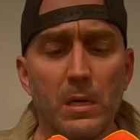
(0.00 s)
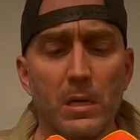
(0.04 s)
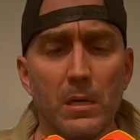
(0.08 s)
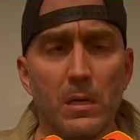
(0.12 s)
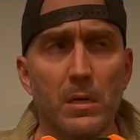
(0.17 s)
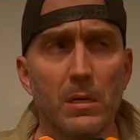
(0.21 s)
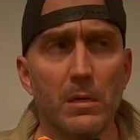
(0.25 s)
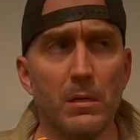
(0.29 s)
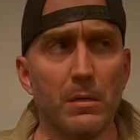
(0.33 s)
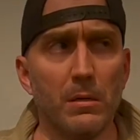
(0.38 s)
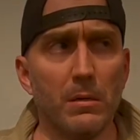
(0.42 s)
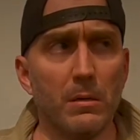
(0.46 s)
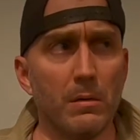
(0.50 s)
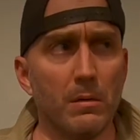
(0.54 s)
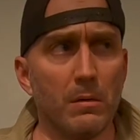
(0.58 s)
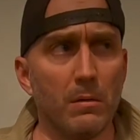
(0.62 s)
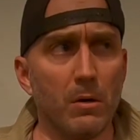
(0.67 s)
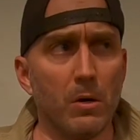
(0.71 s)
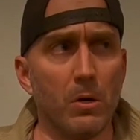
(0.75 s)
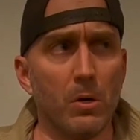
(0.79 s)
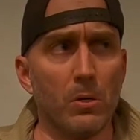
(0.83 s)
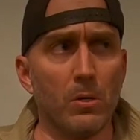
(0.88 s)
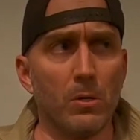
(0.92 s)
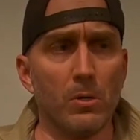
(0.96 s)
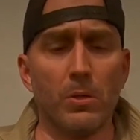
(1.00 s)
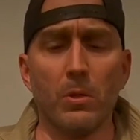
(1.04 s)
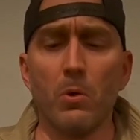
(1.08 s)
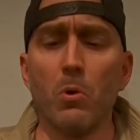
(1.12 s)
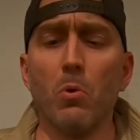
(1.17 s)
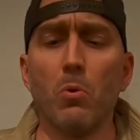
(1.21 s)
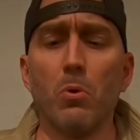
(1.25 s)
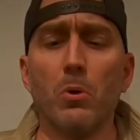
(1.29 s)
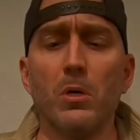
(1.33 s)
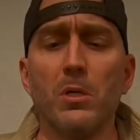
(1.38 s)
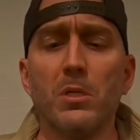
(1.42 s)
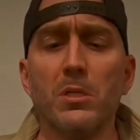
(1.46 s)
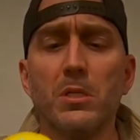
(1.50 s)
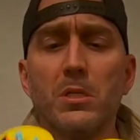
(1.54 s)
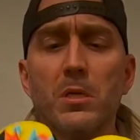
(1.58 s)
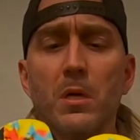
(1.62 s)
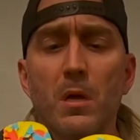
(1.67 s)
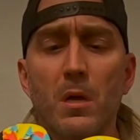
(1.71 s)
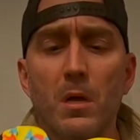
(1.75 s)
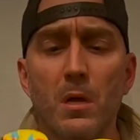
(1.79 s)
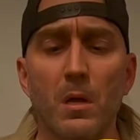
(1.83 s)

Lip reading: an earth horse.